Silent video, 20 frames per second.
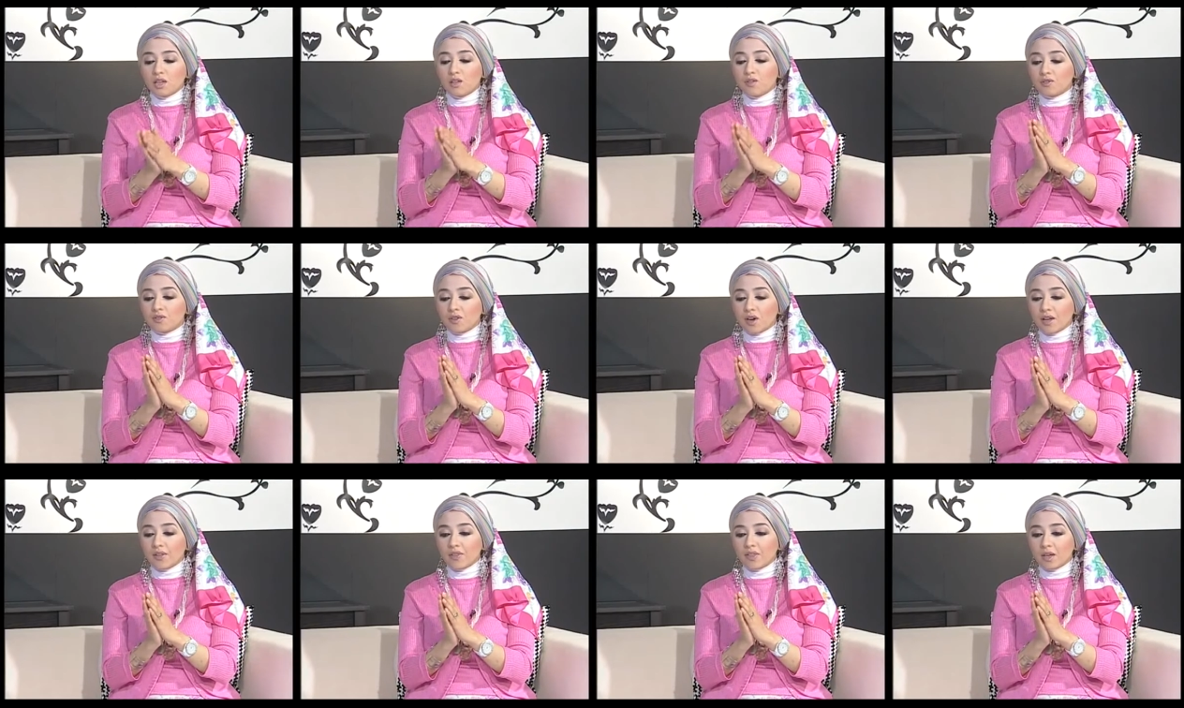you
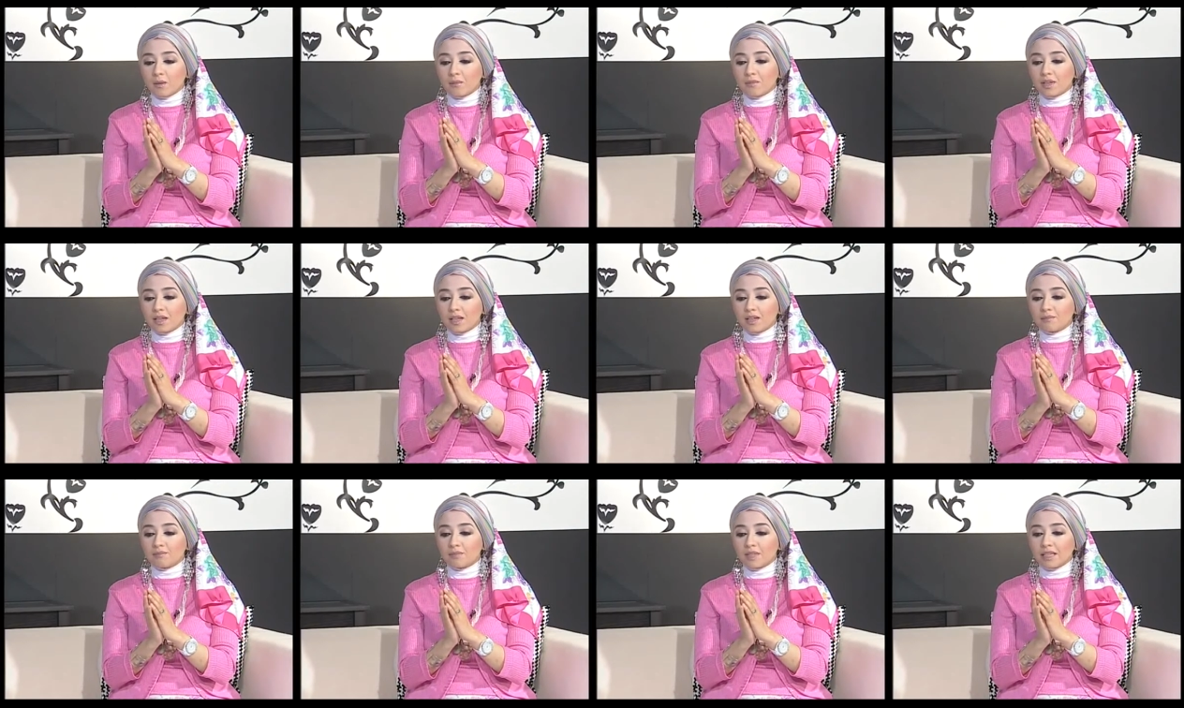find them
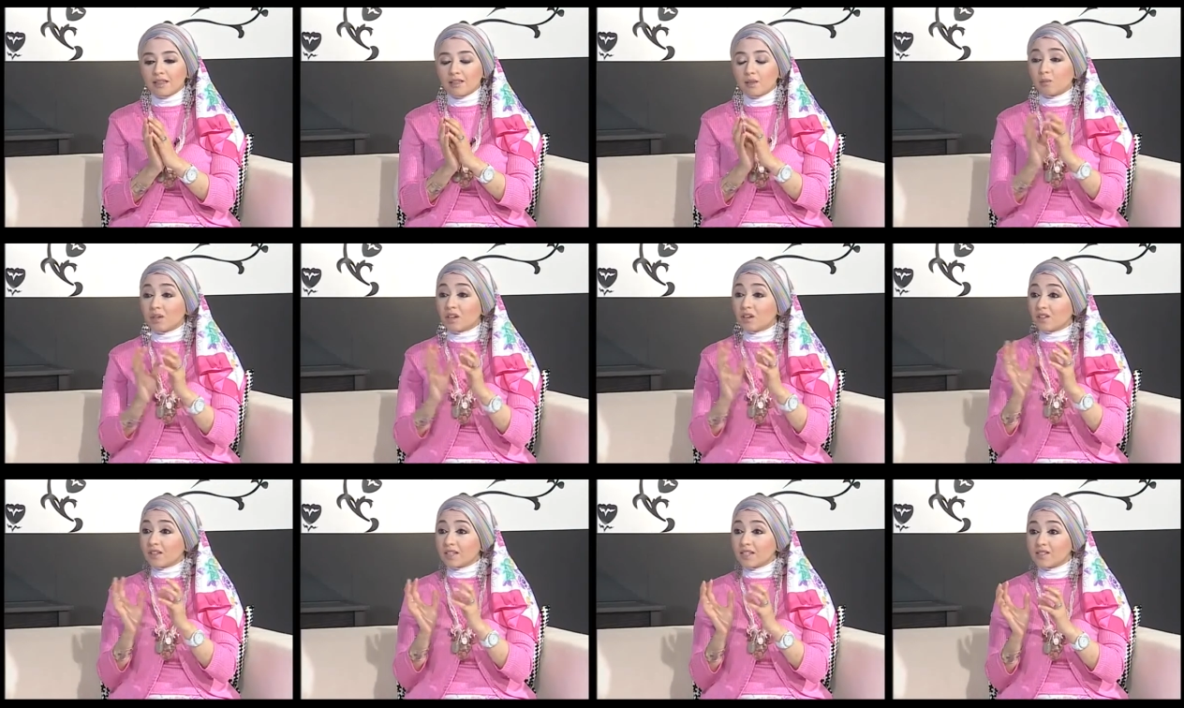in the
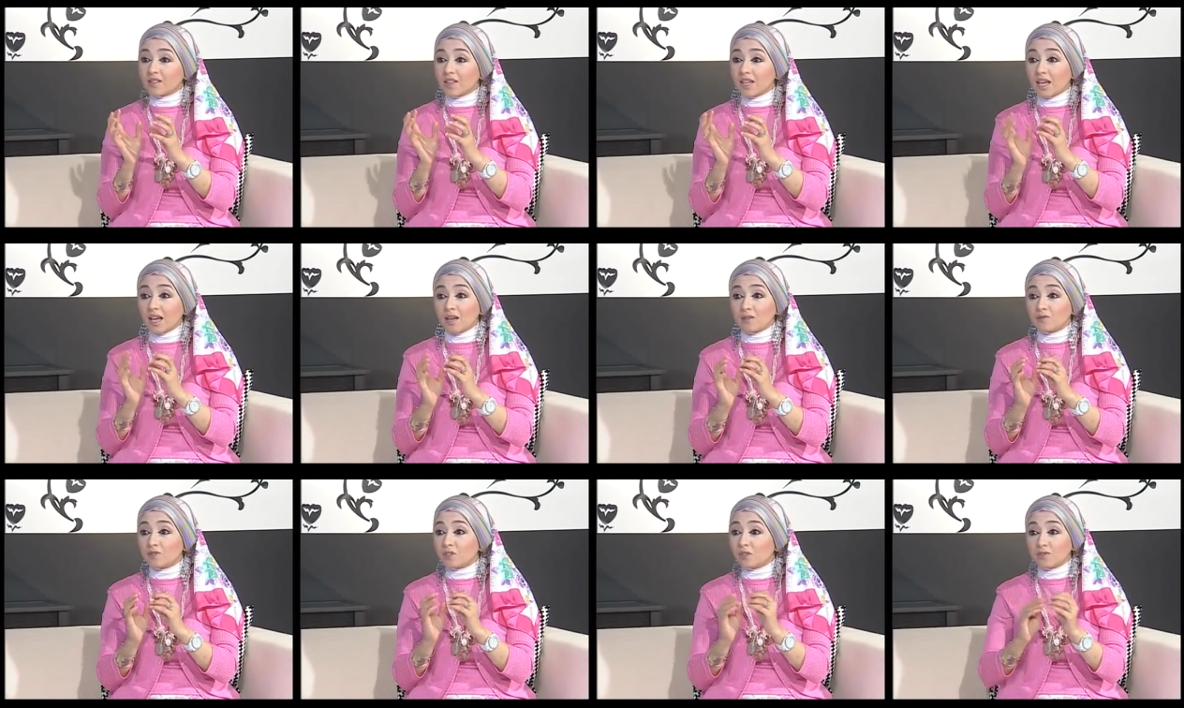Middle East, they
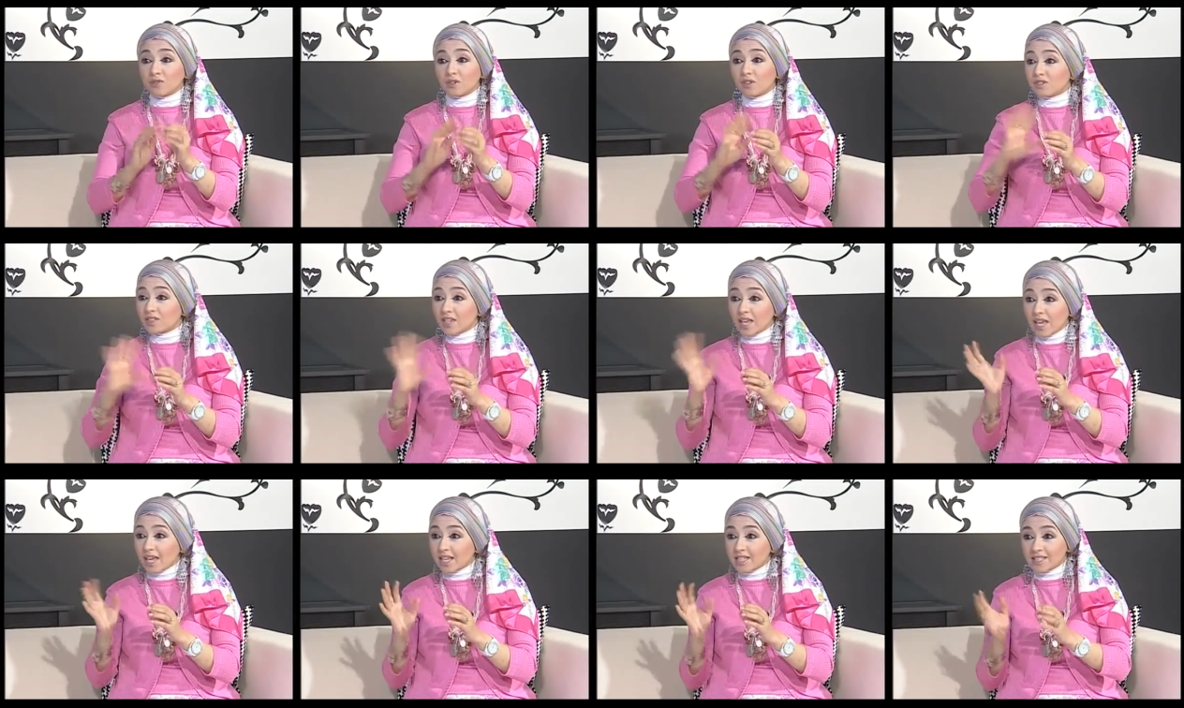have
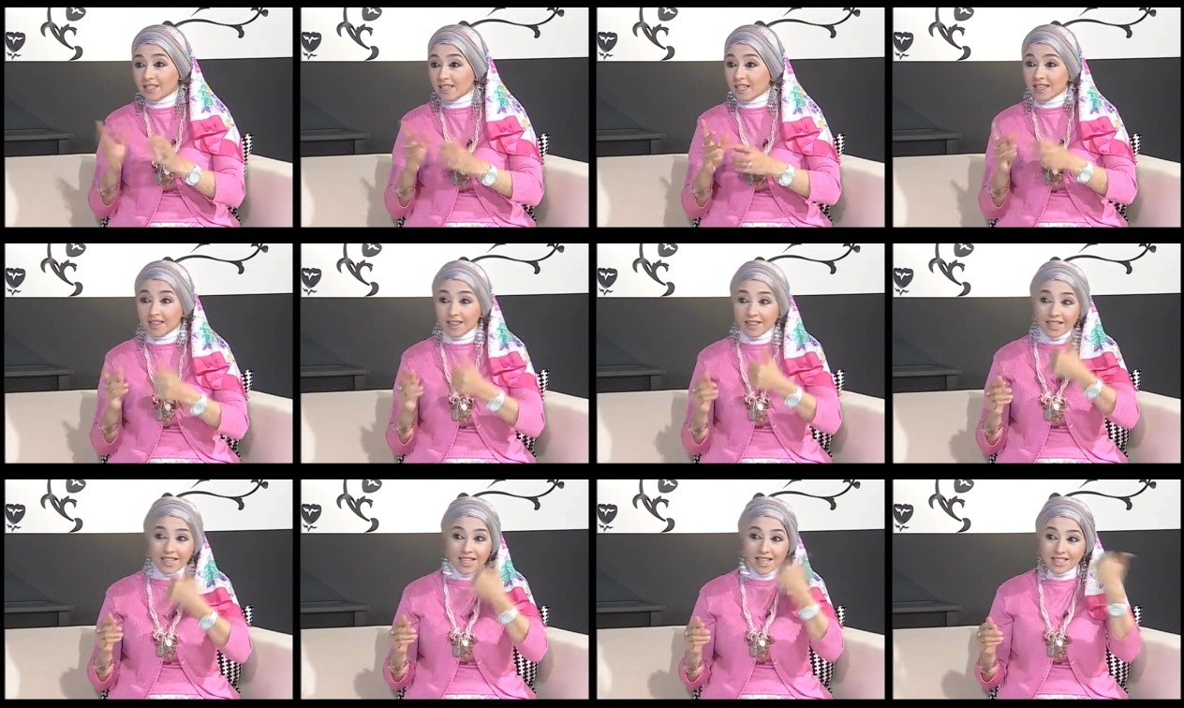different aids
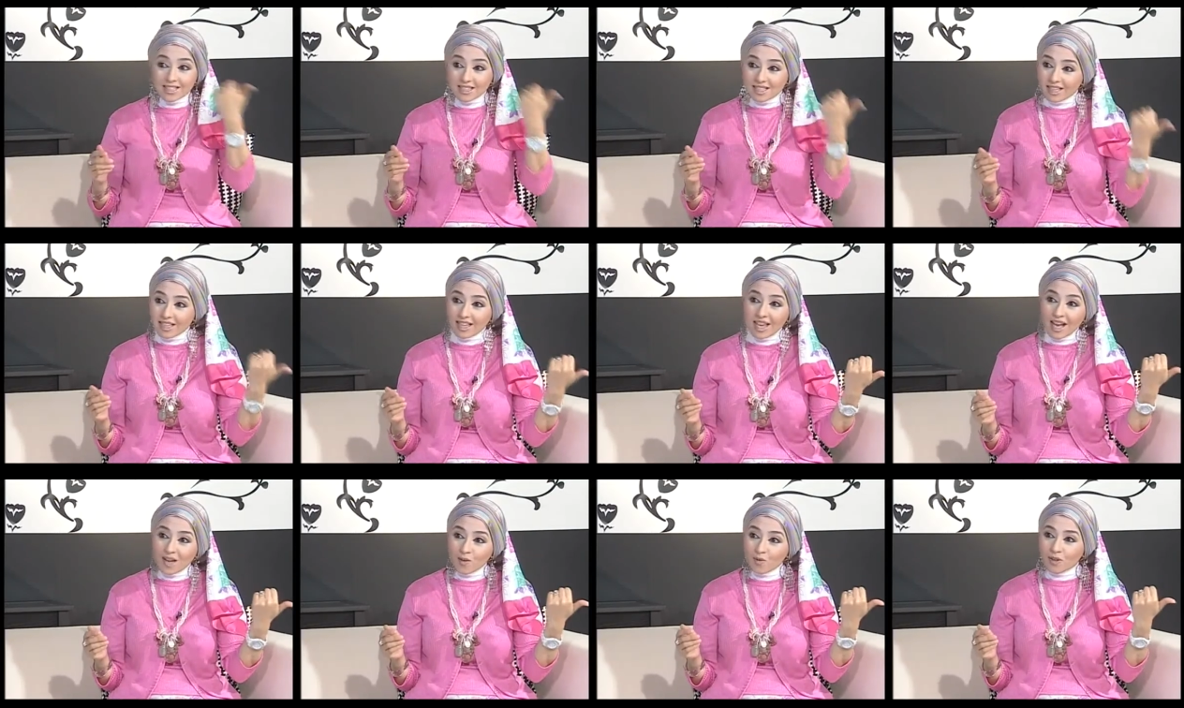than the aids
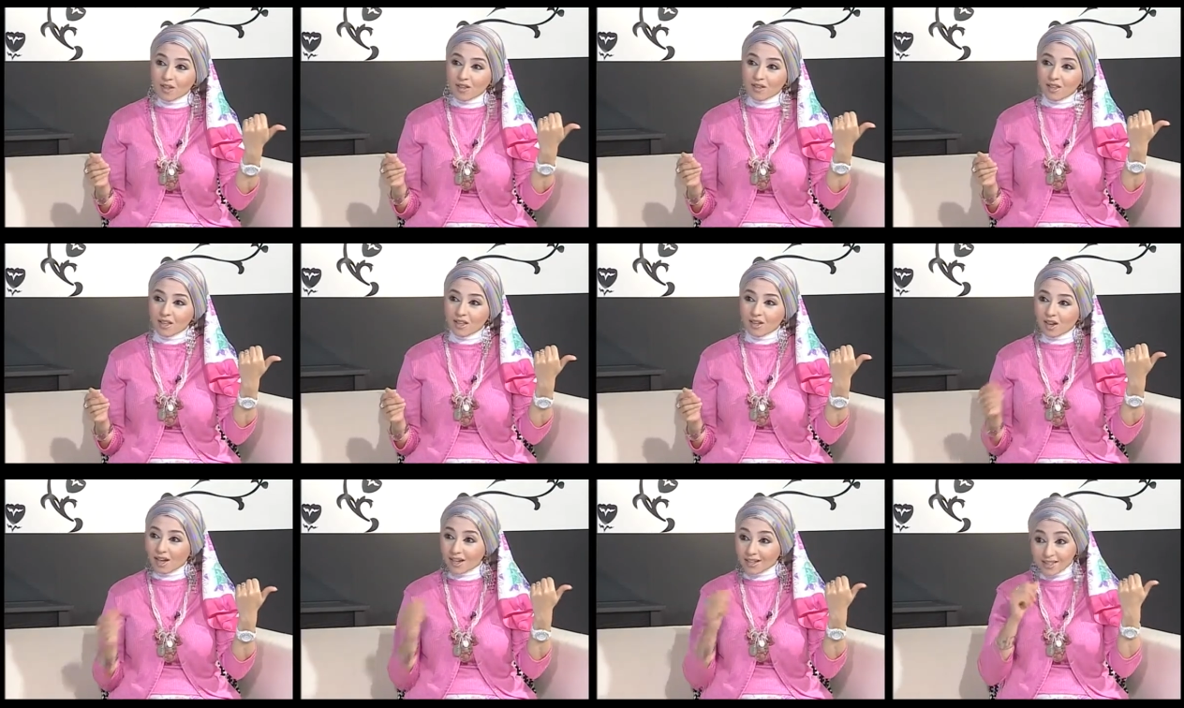they have in
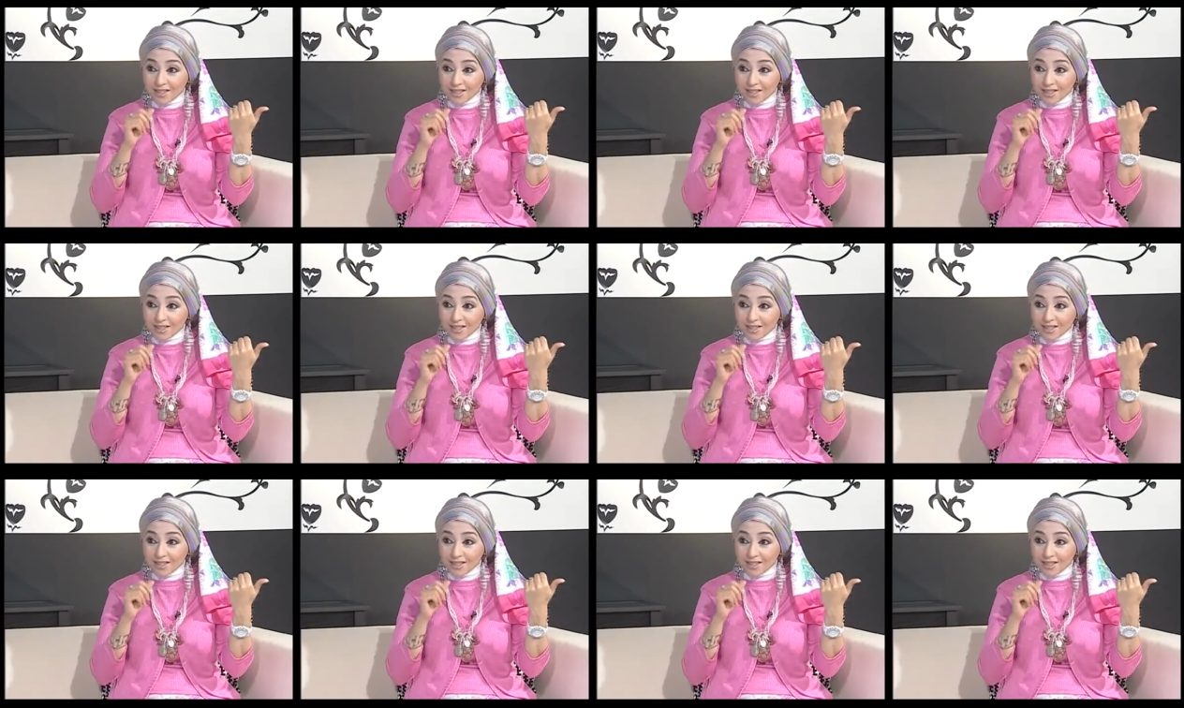the United